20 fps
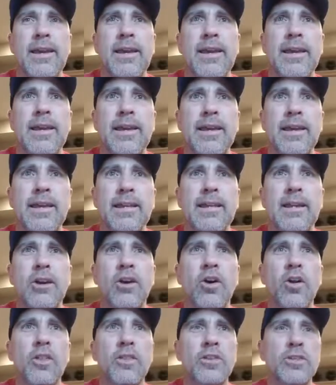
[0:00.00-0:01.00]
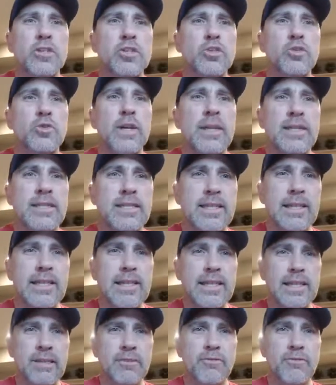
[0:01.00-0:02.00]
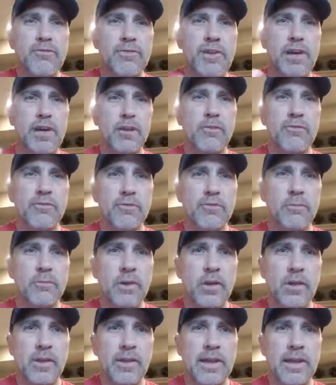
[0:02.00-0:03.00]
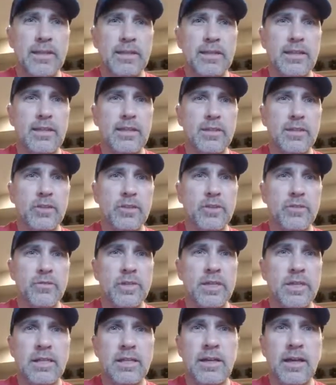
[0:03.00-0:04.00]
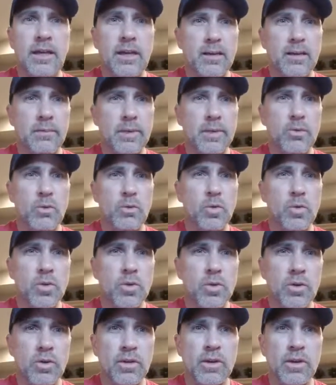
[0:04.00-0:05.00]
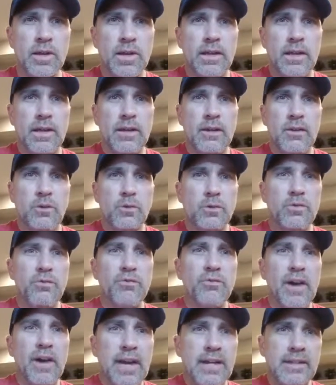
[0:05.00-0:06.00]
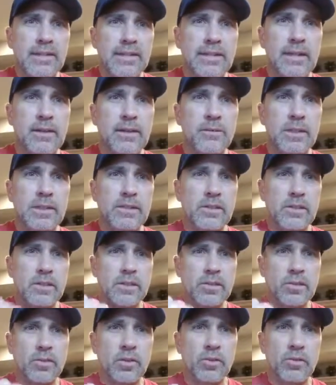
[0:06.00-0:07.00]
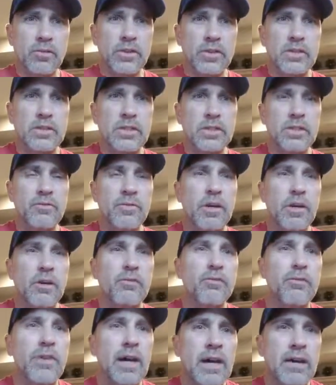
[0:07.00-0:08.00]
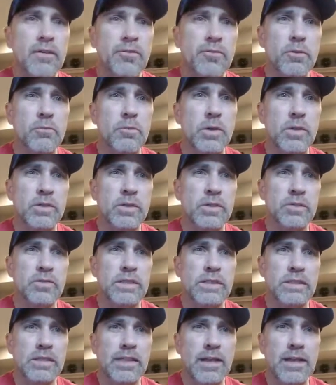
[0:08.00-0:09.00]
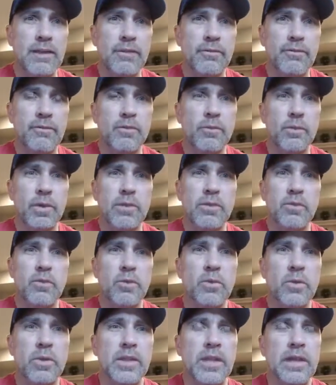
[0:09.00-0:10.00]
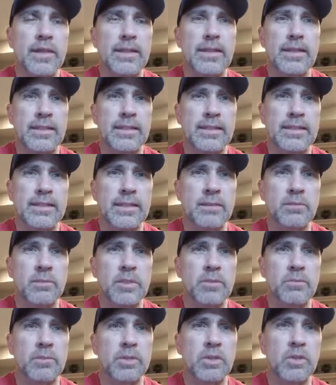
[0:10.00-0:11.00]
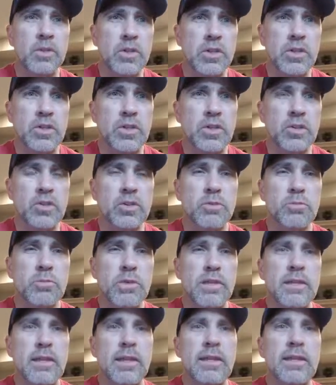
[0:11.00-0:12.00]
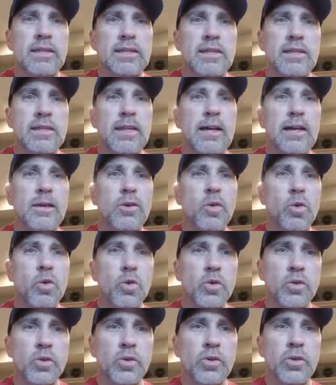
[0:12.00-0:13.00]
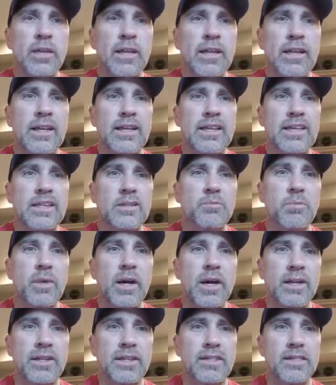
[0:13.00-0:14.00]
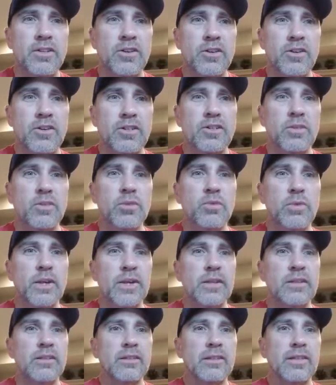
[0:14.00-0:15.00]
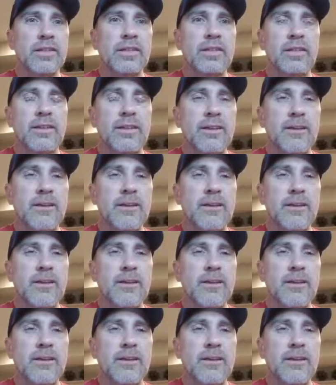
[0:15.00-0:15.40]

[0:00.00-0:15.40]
And all the stress that he had felt from all that, Vietnam and the war was finally coming to the surface. He felt fine for most of his life, went through without any symptoms or issues, but as he got older, his body started to regulate,